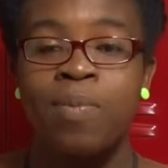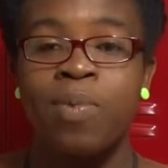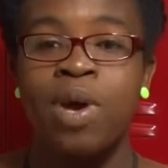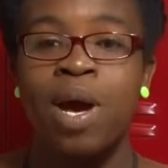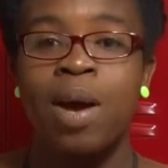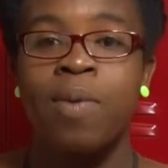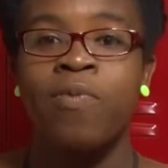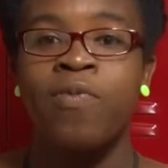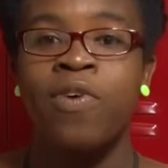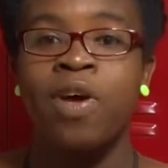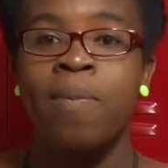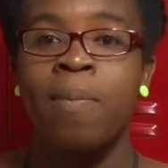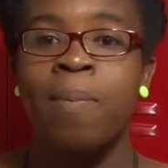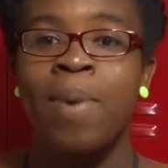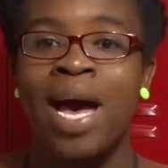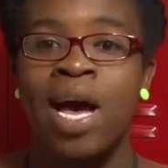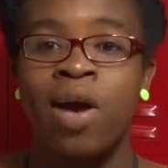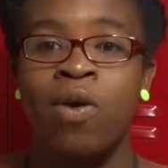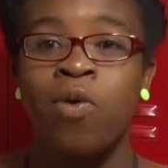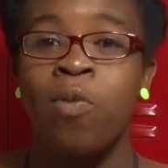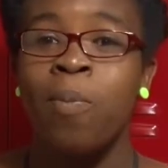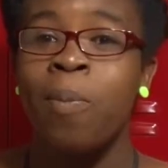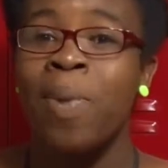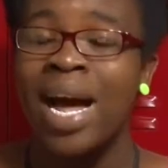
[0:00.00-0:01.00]
puis a fait
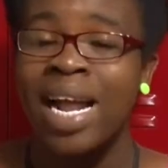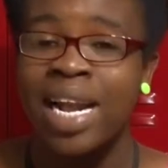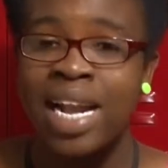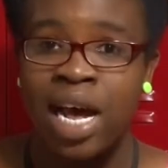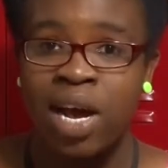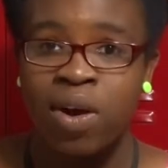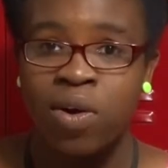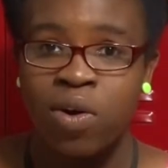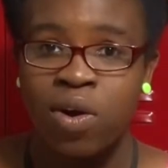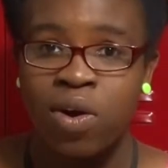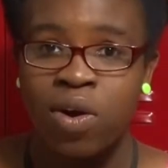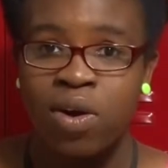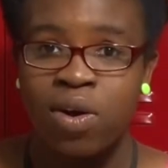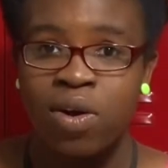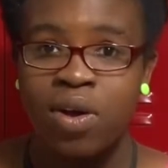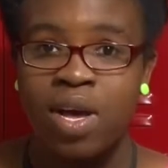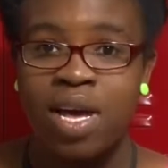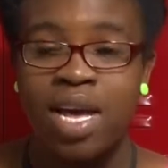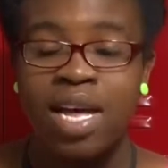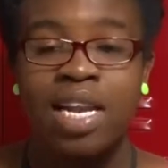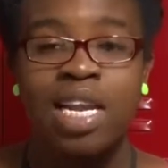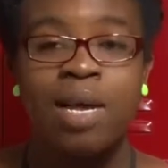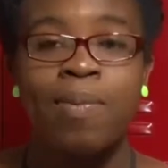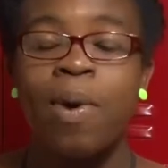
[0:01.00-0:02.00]
bail ou pas d'accord,
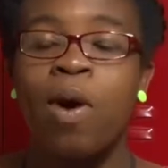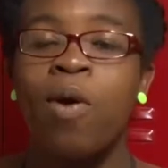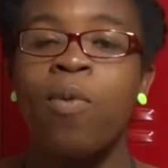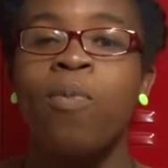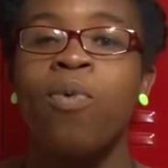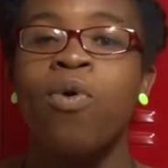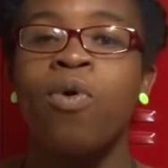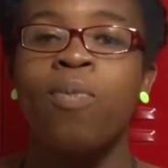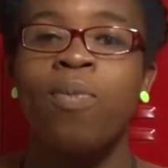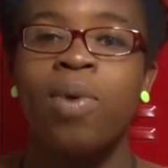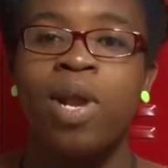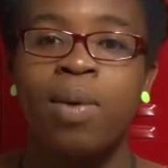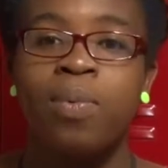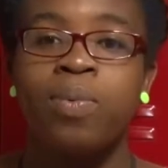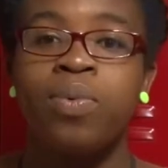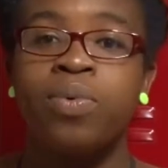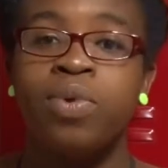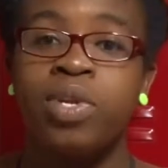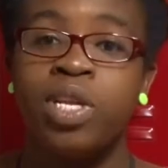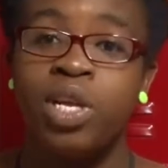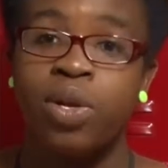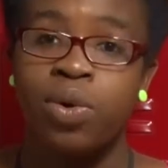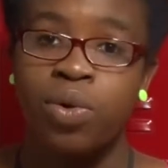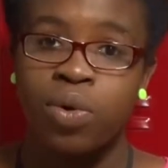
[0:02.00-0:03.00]
il y a un problème
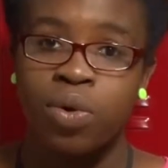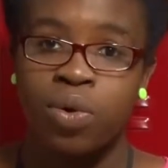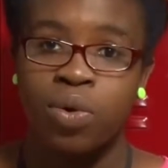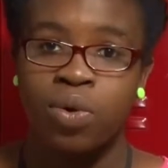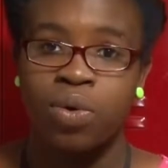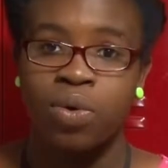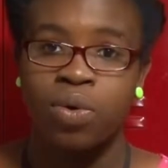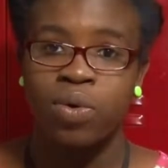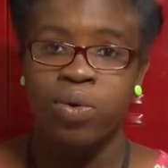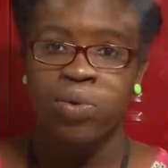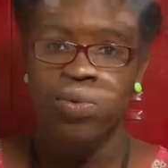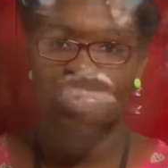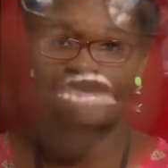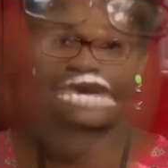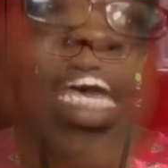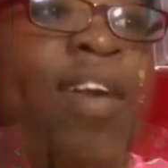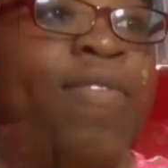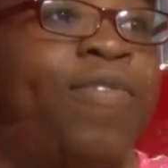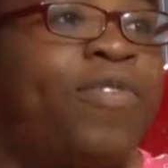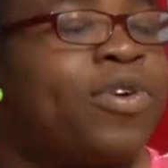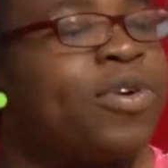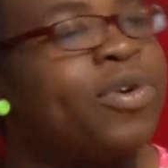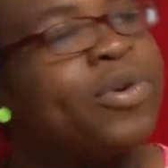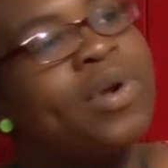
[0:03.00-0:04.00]
pour dire non
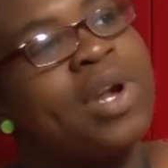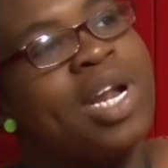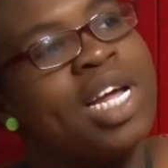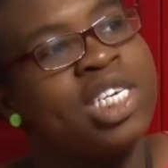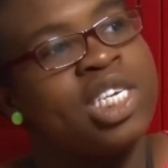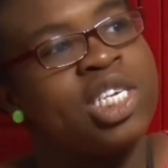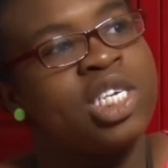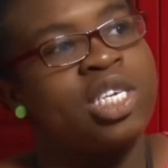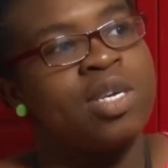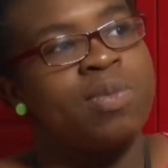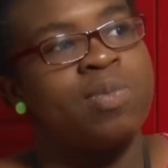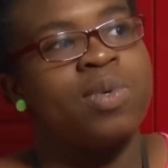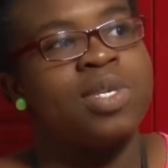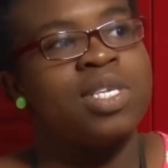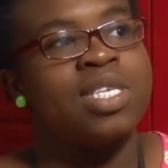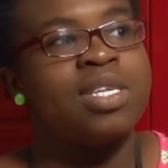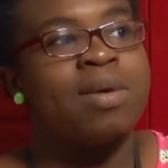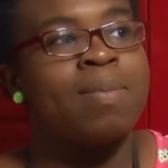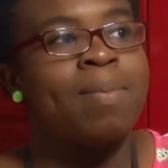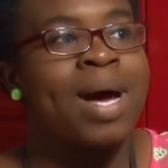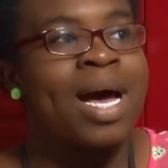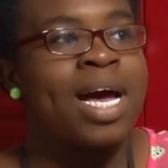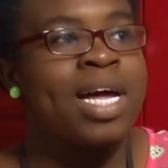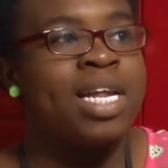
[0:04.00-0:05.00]
if you're in a relationship with
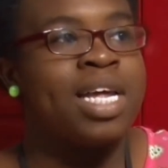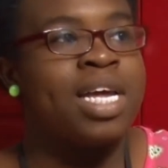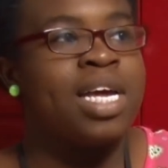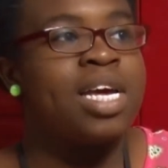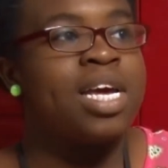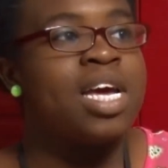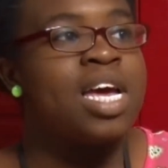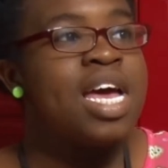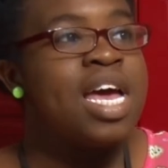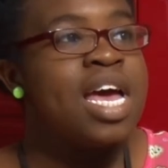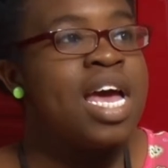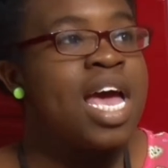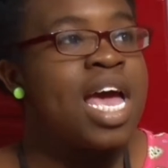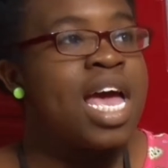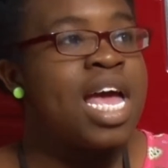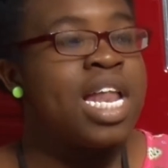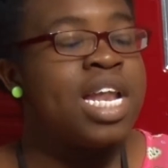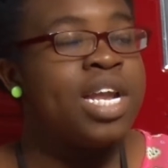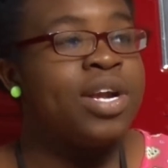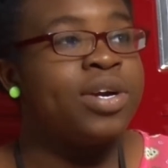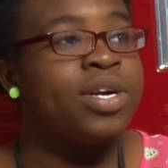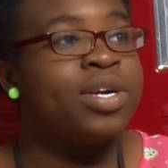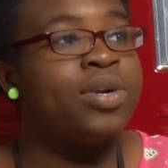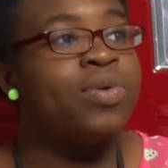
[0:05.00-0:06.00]
somebody
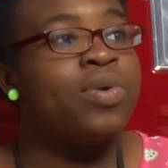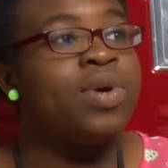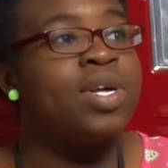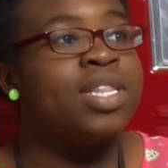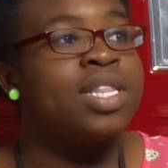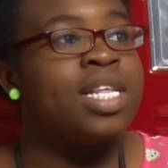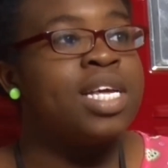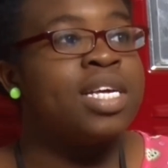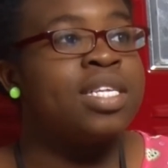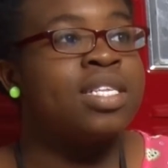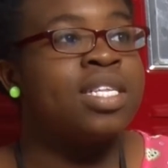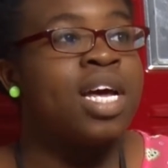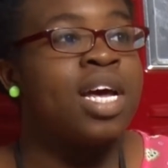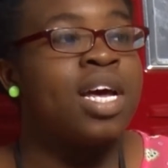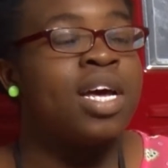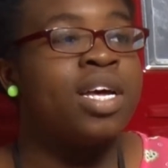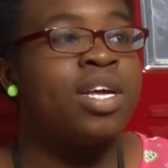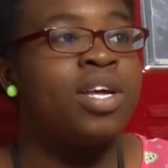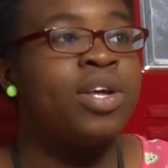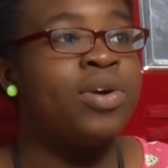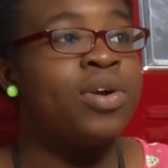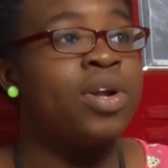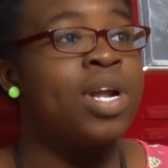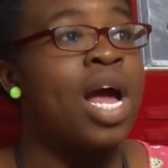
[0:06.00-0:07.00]
and they're doing things
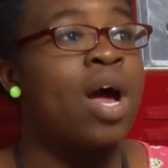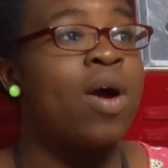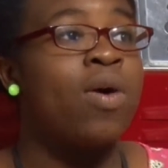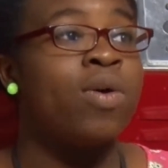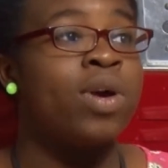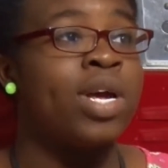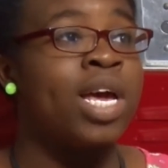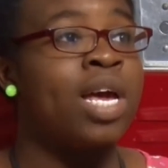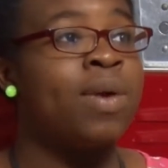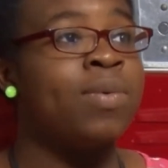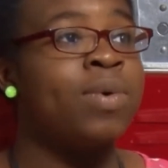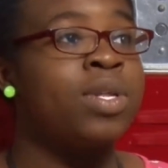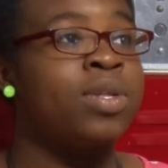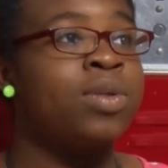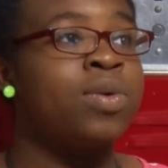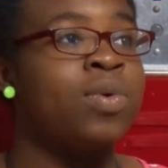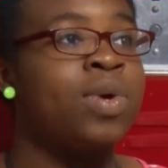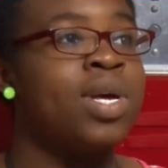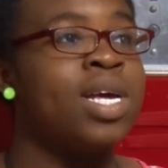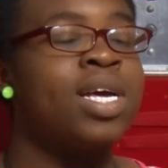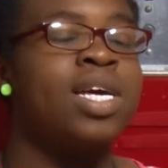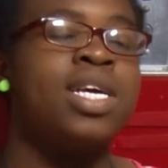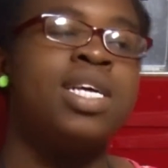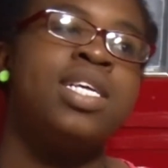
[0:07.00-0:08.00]
that you're not okay with
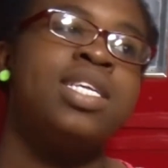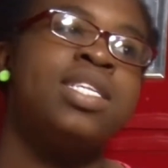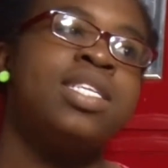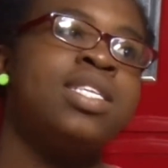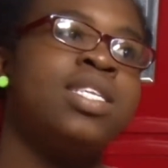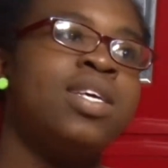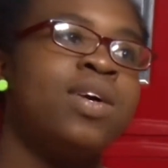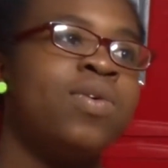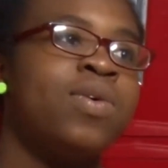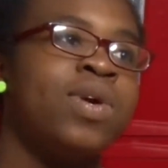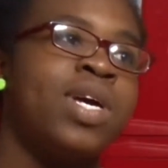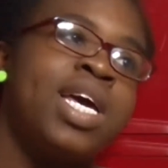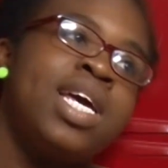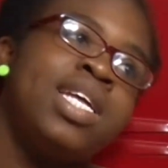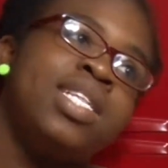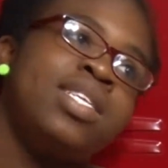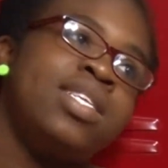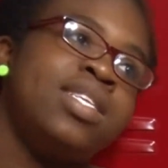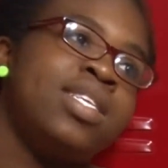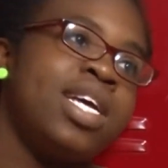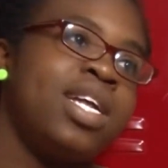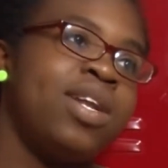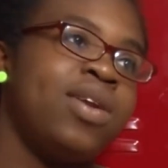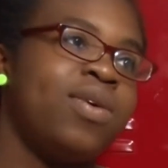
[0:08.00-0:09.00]
doing, it's okay
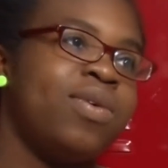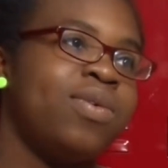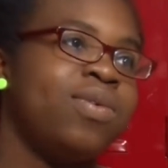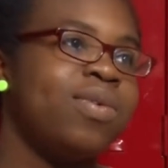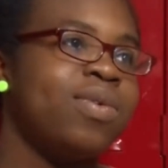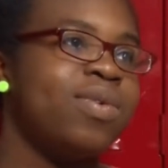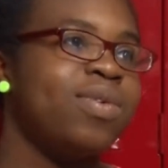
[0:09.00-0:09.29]
to say no.